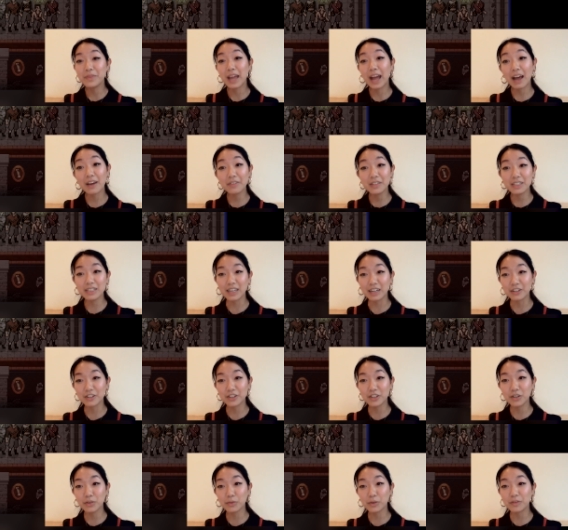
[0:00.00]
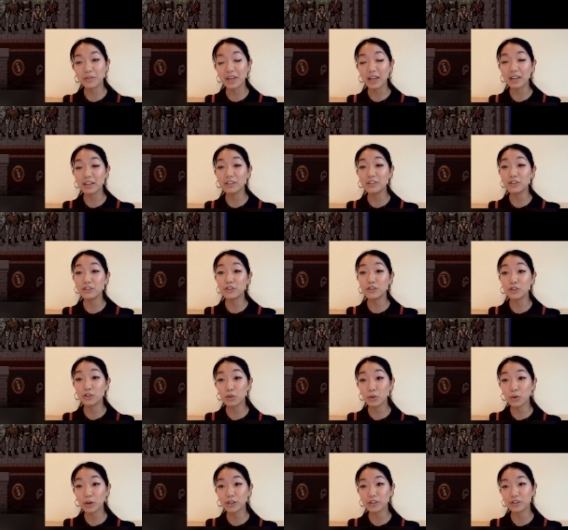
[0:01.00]
have a section where they can
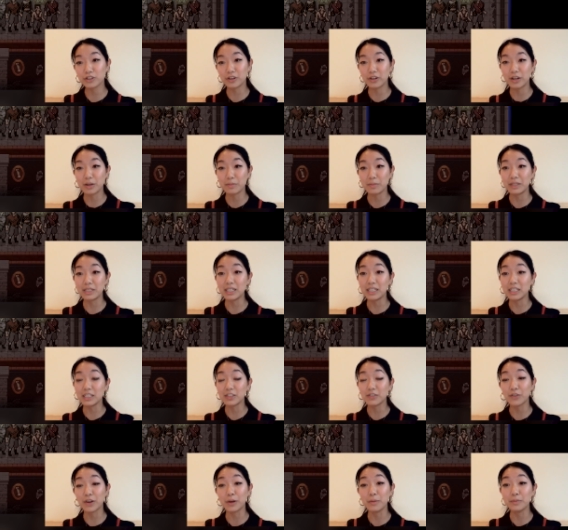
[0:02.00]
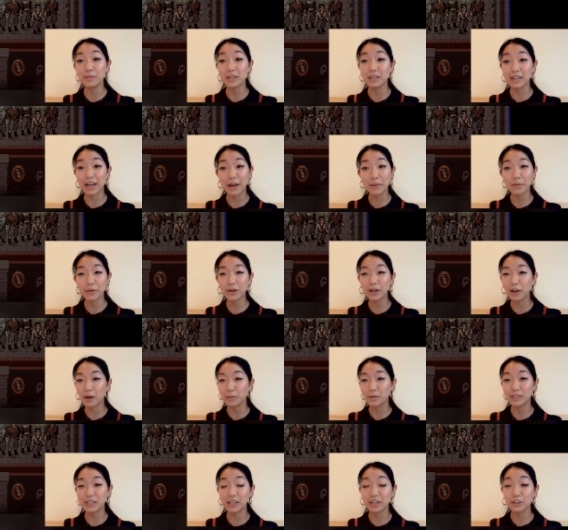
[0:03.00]
store certain NPCs from the library,
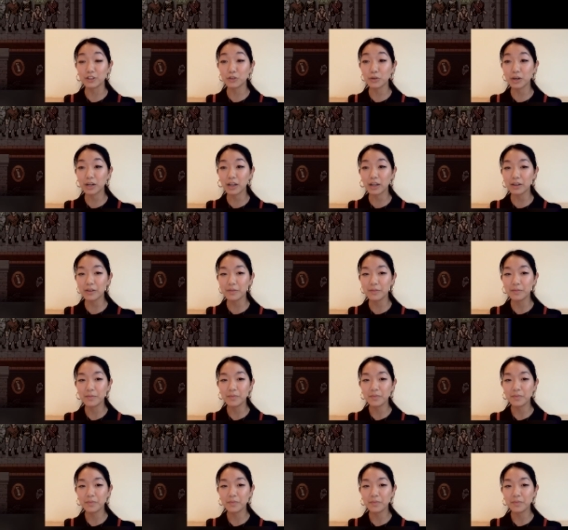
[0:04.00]
almost like a shortcut.